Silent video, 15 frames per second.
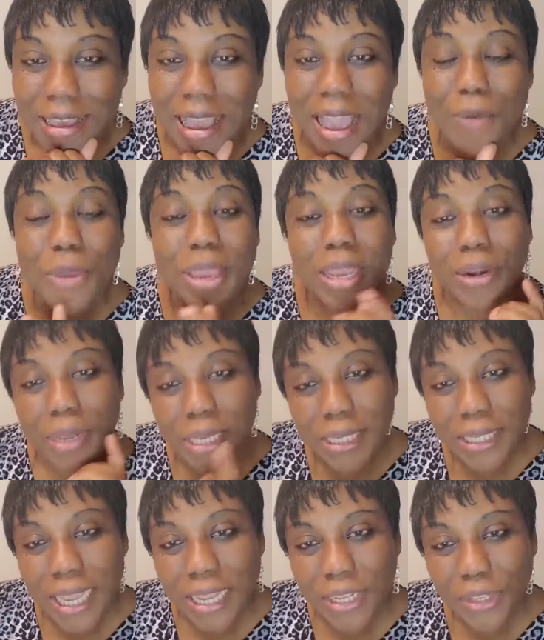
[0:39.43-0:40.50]
Are you a
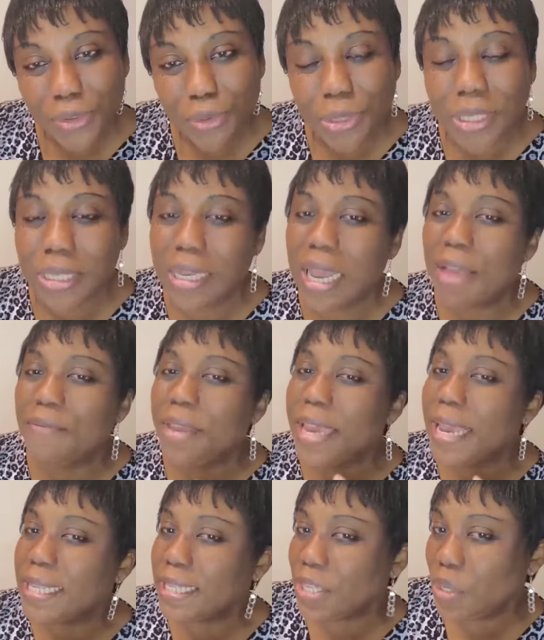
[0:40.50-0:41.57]
Christian? Do you still have
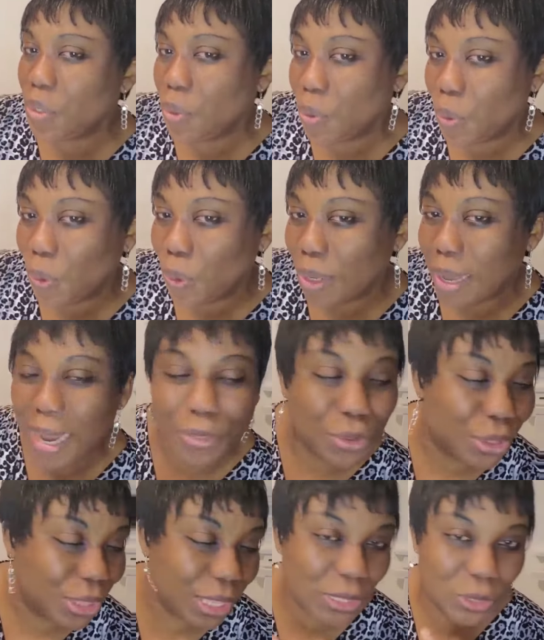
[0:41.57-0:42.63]
hate in you? I
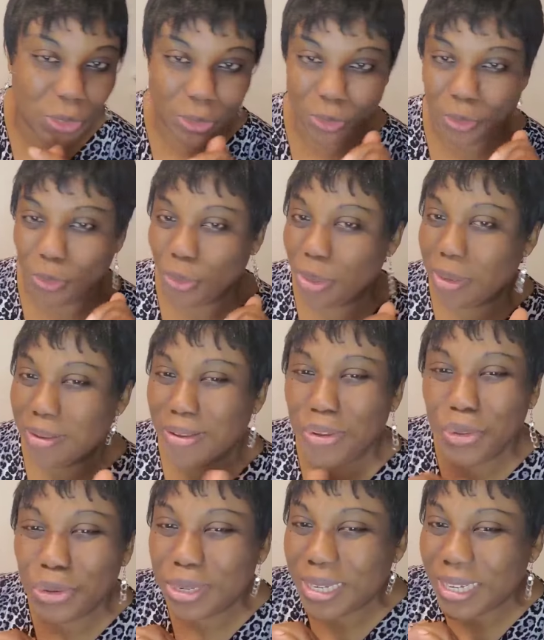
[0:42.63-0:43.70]
don't think so.
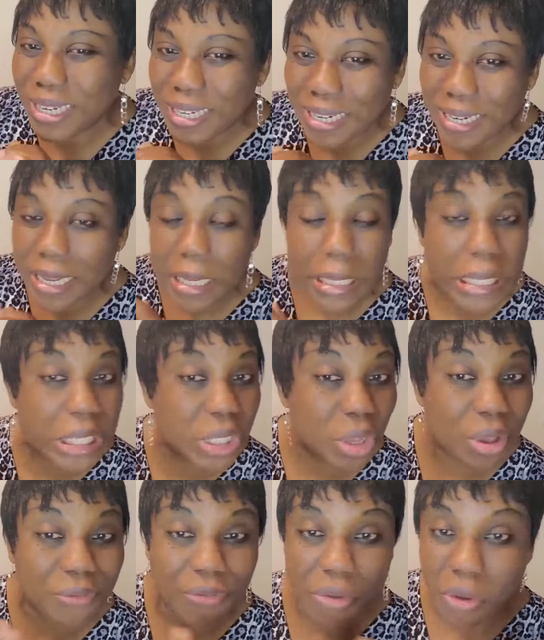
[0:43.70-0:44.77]
You don't need it. It's
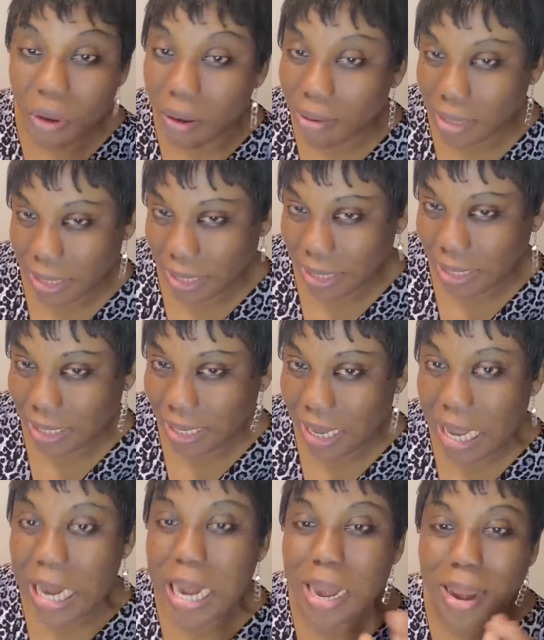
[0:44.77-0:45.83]
not of God.
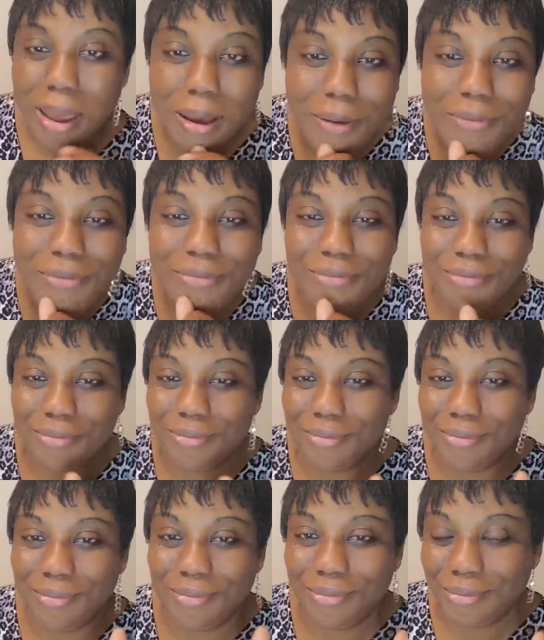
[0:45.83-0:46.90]
Love.
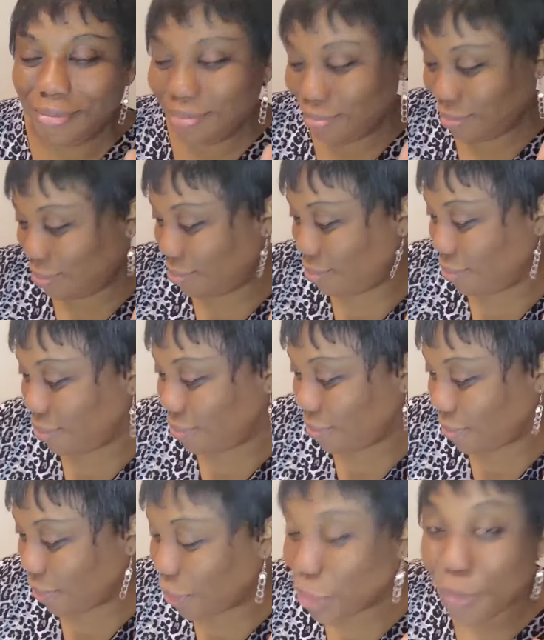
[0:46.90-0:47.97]

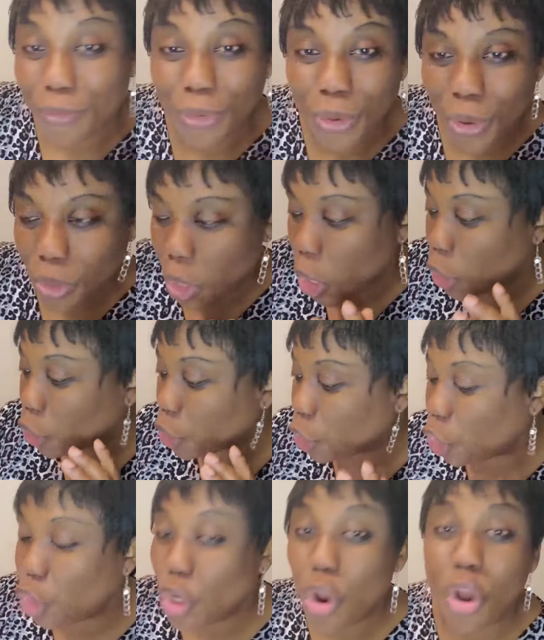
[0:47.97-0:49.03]
It's of God.
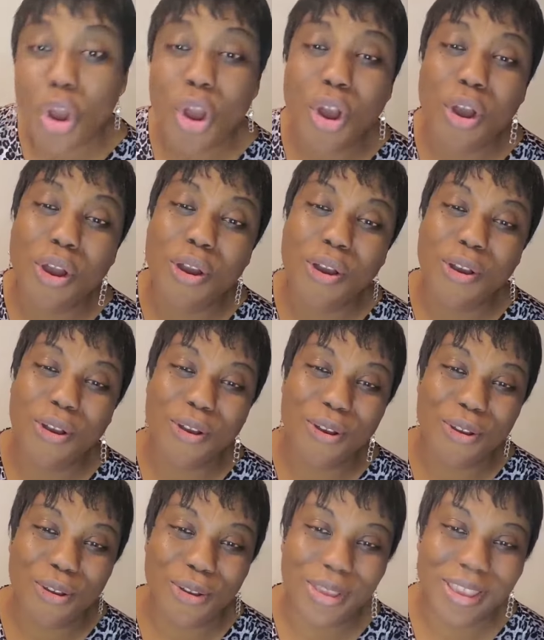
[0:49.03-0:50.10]

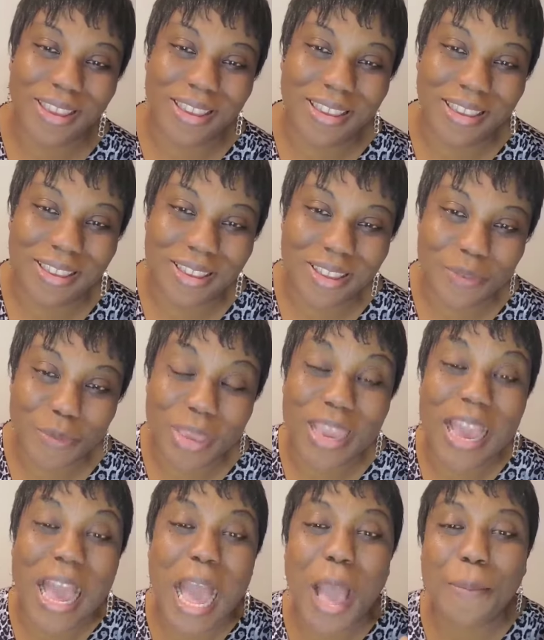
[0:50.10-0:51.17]
Joy.
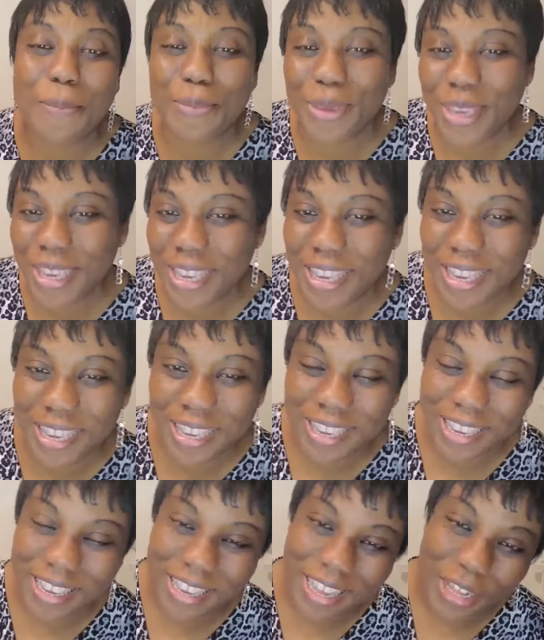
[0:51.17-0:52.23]
Be happy.
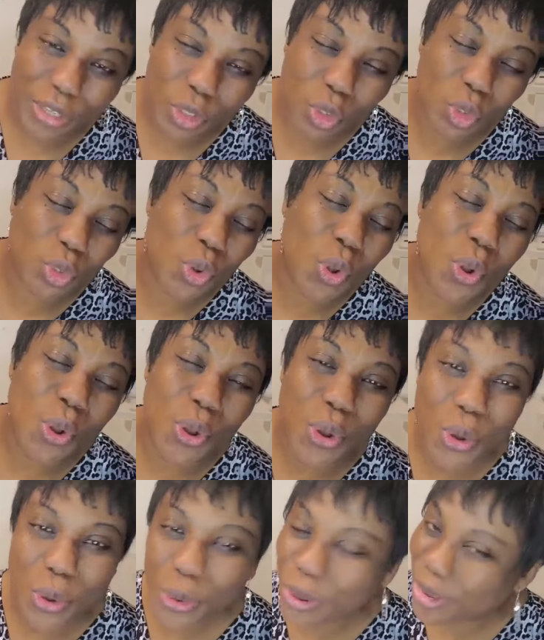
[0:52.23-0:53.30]

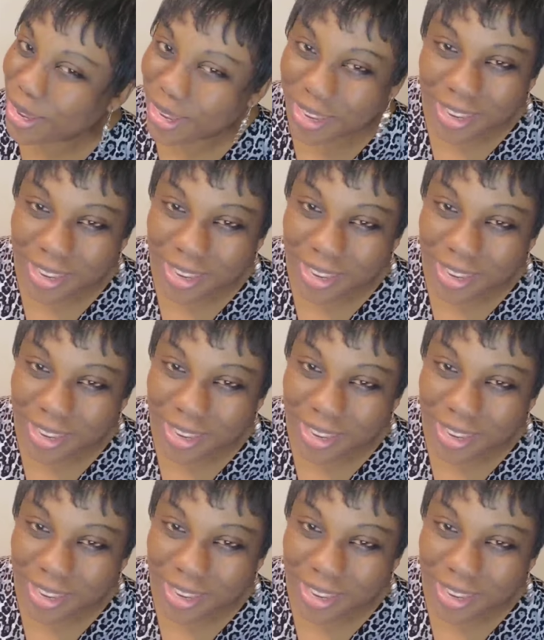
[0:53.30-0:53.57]
Joy.